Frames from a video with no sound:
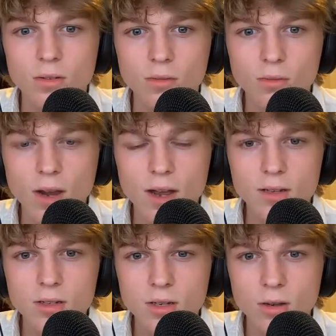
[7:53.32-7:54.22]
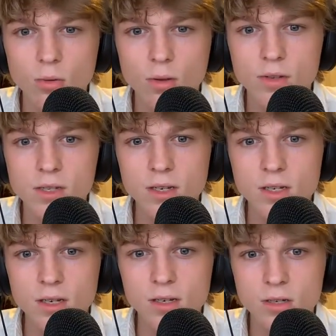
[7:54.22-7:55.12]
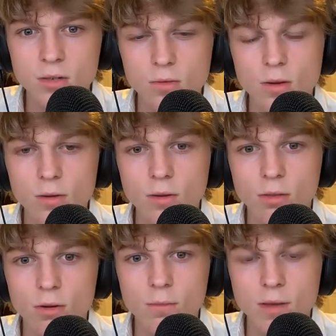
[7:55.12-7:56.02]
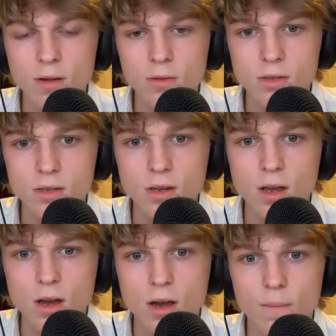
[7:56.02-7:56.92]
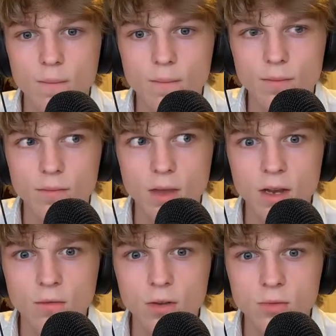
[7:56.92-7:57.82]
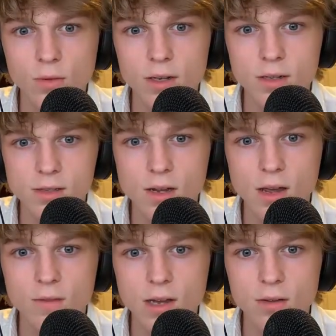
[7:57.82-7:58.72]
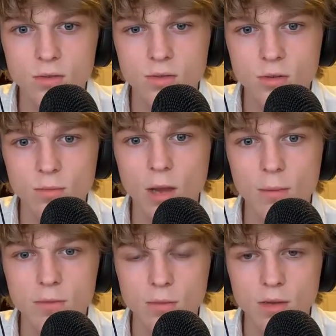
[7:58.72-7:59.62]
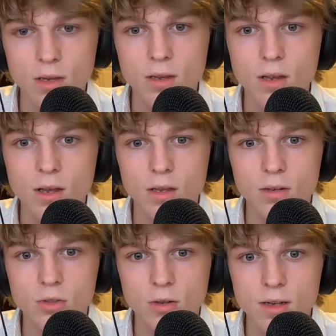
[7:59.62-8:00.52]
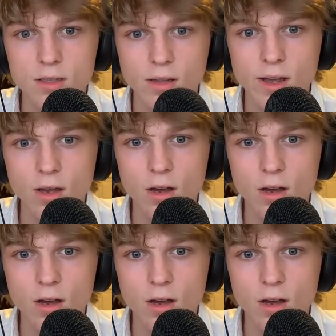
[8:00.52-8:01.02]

Right. So if a 6'6", 230 pounds individual that does not have Down syndrome came up to me and tried to like